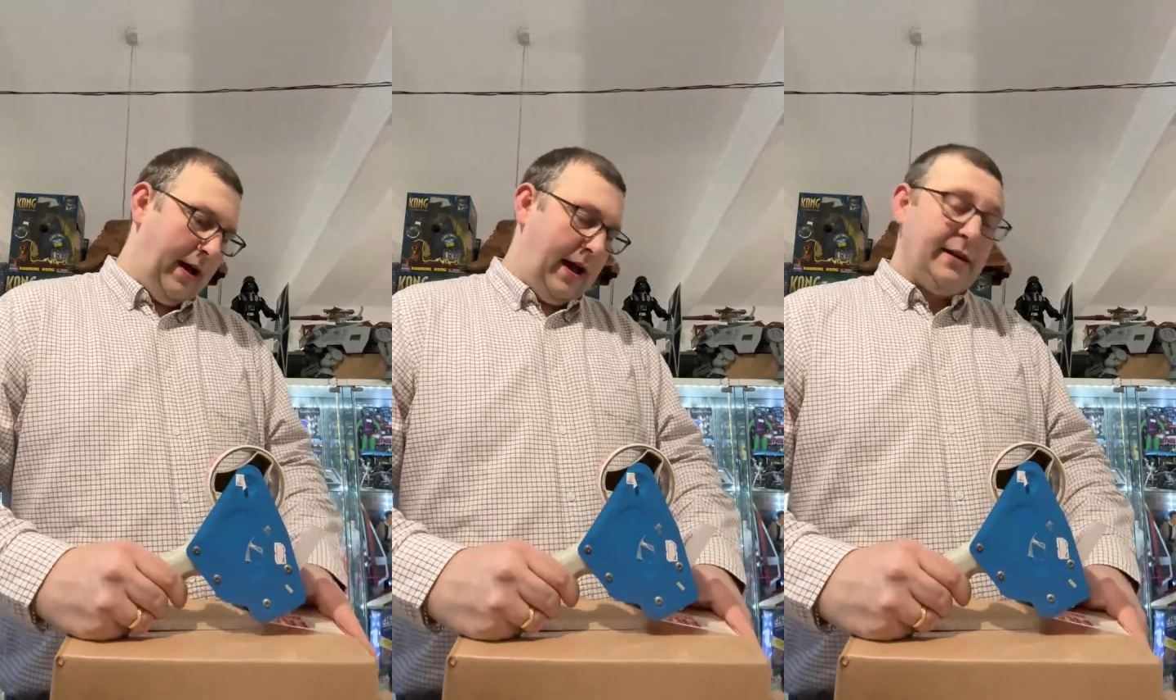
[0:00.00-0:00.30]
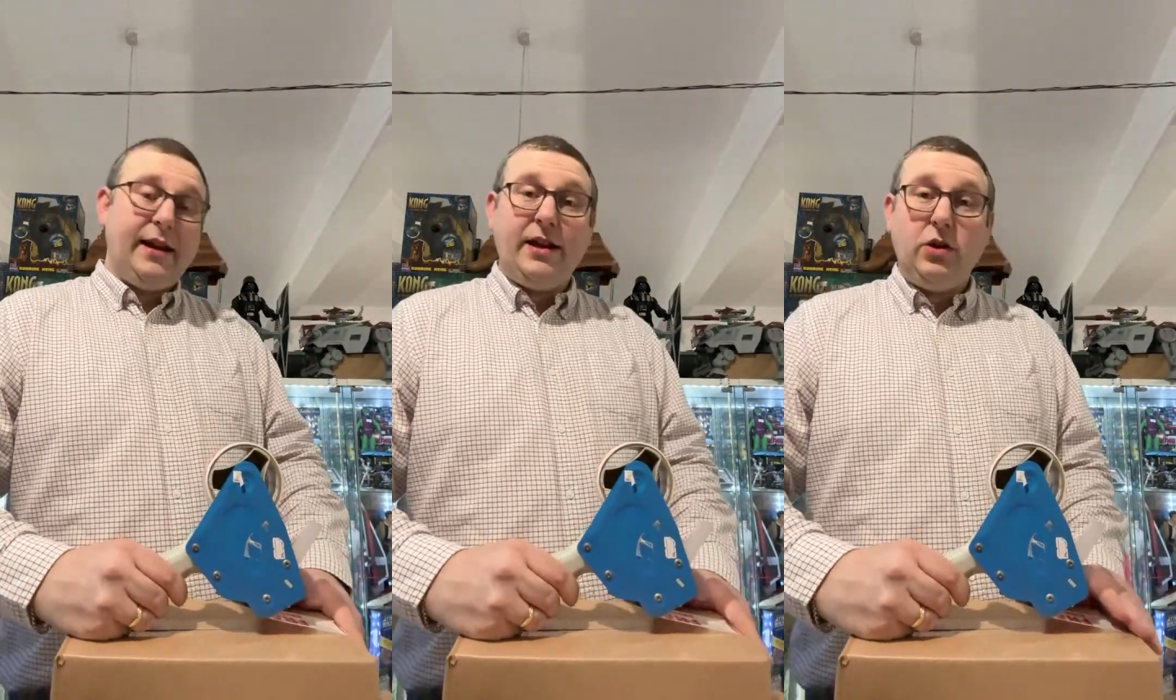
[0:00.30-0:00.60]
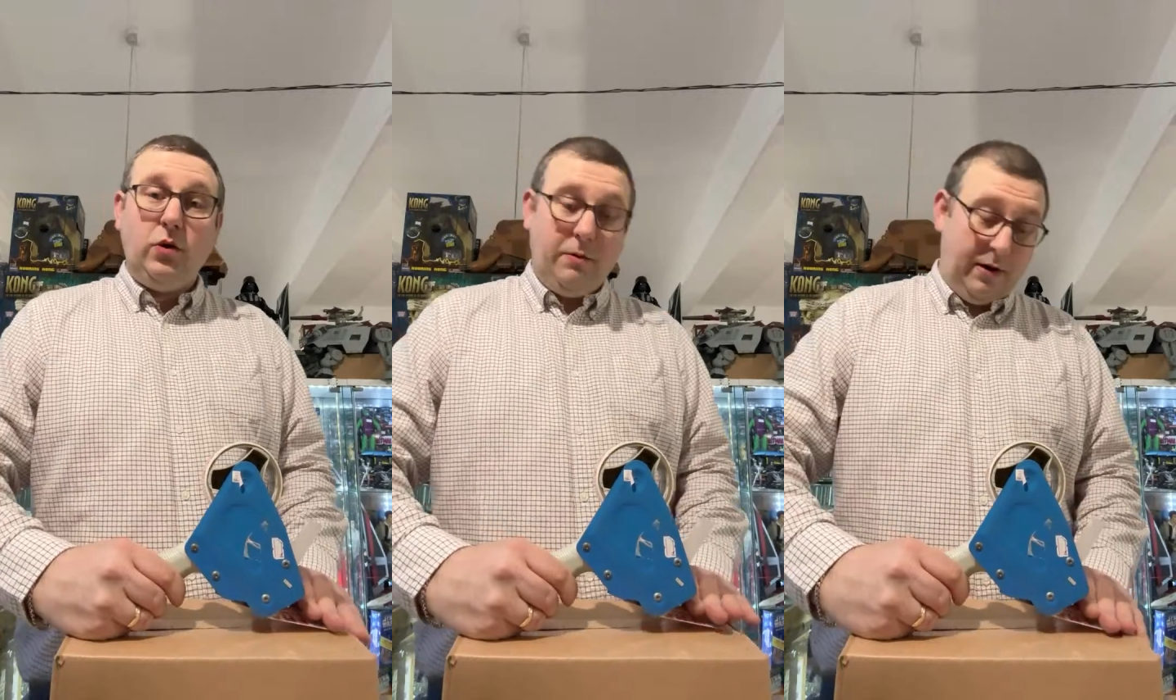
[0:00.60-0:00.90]
as I
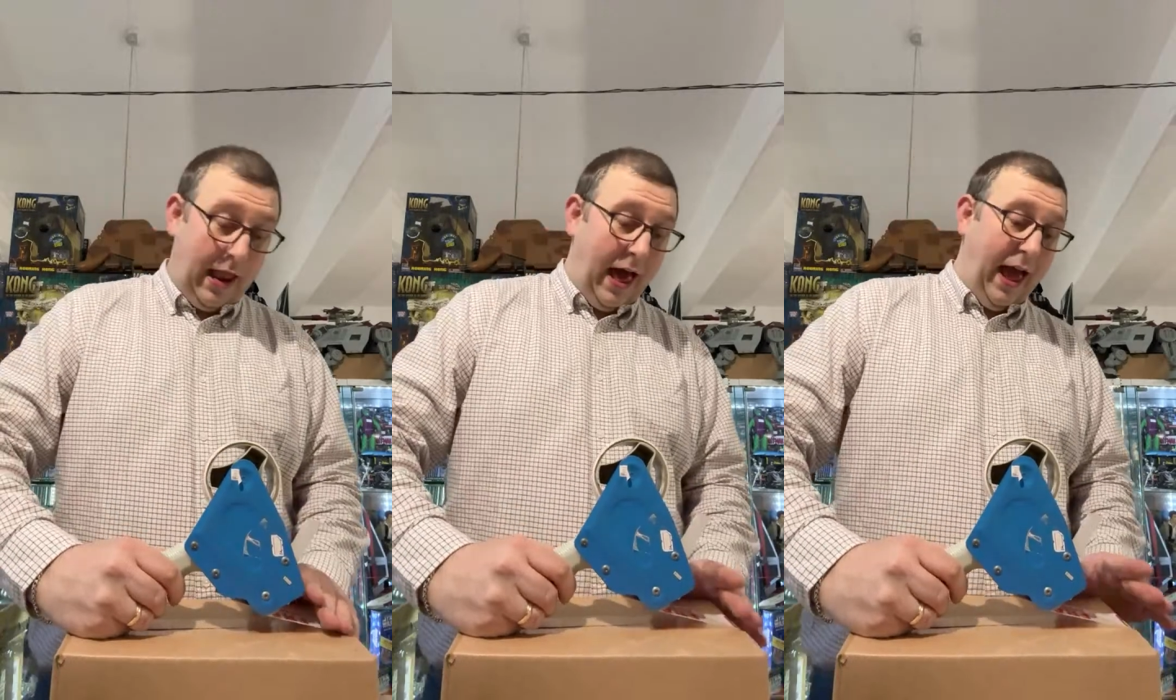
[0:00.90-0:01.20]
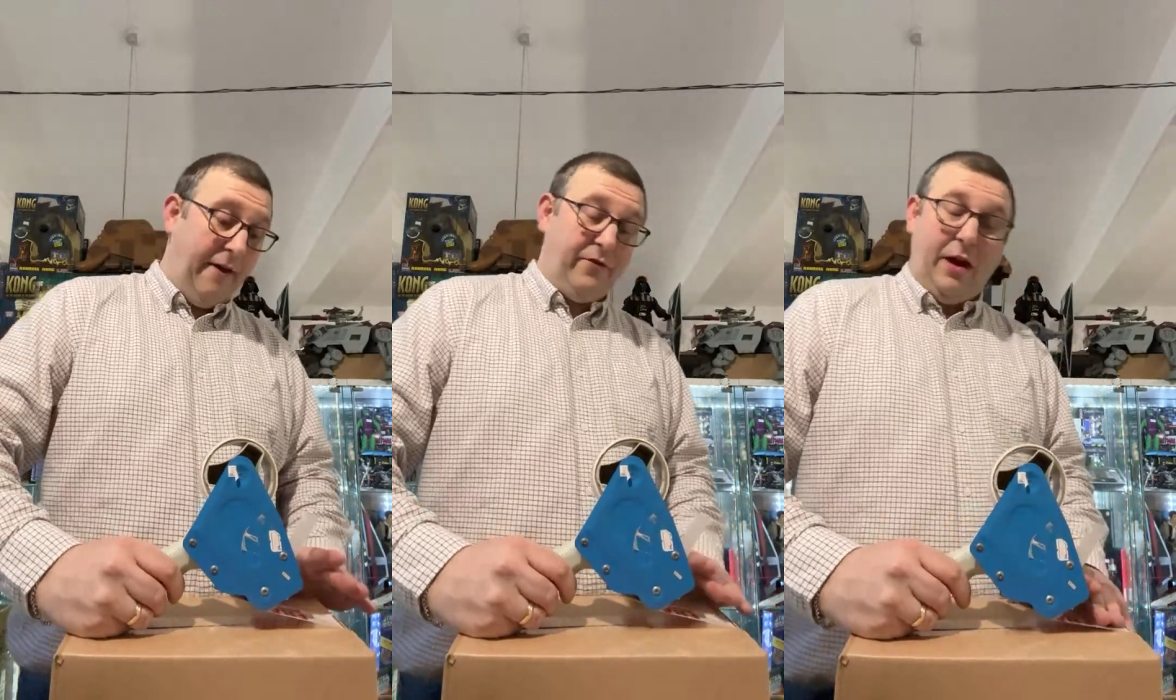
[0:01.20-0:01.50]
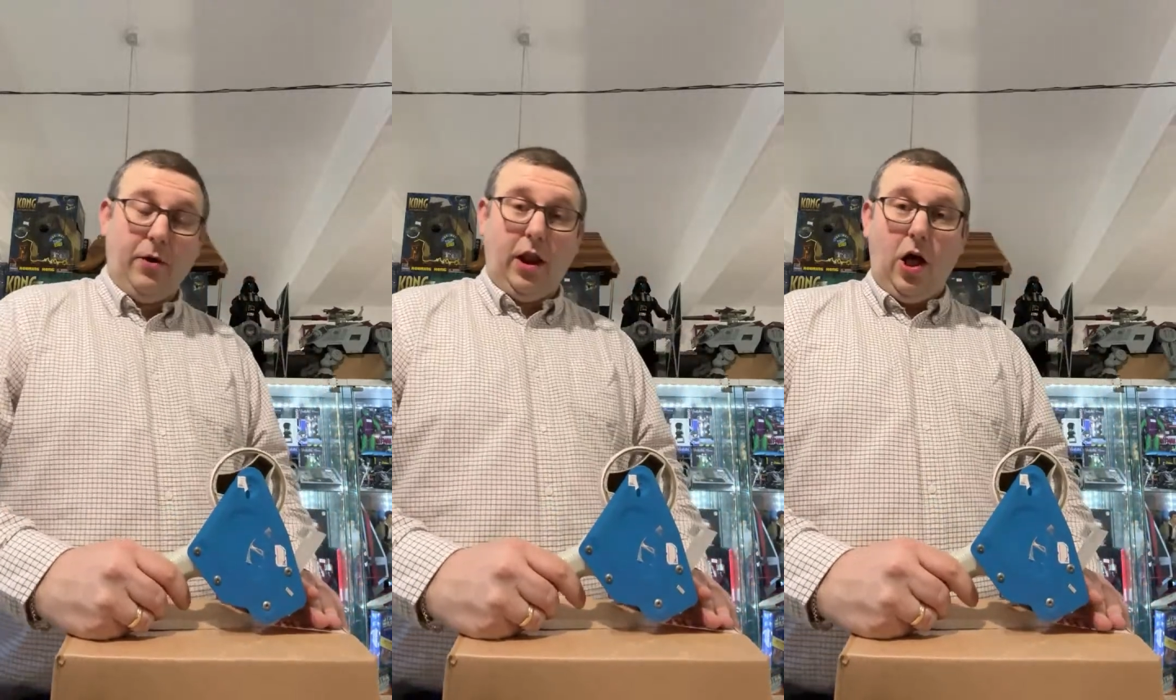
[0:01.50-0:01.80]
do them live, they will